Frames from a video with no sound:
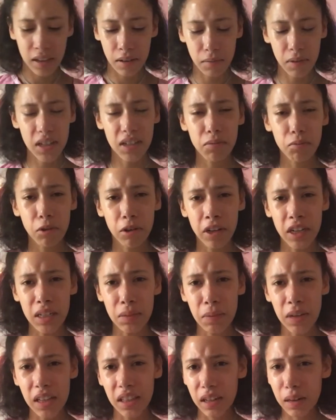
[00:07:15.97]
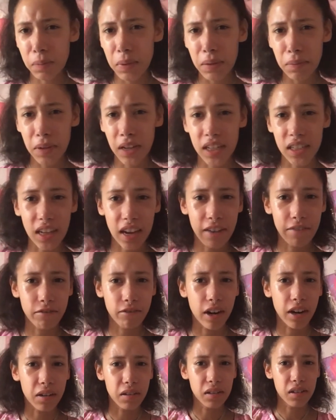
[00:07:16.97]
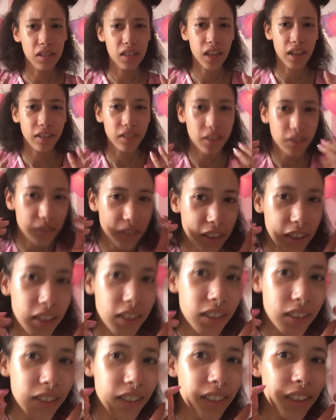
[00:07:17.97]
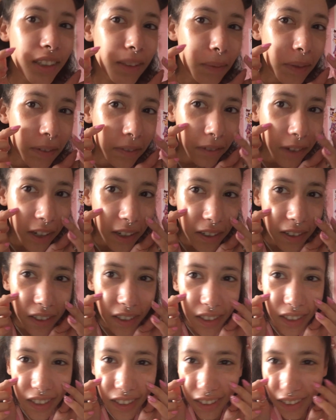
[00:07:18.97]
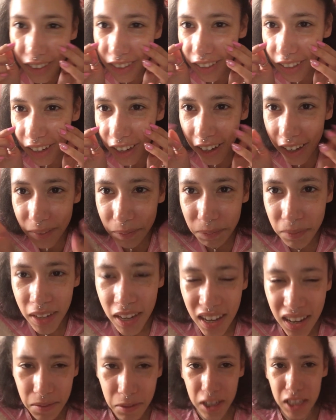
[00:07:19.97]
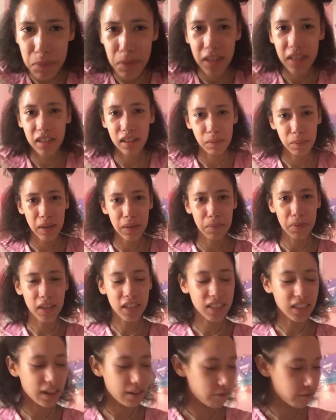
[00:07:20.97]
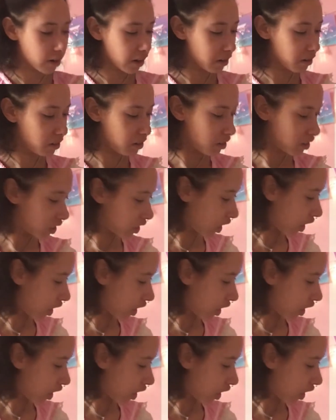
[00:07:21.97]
which worries me a little bit because I have freckles. I don't know if you guys can see my freckles. Yeah, worries me a little bit because I have freckles,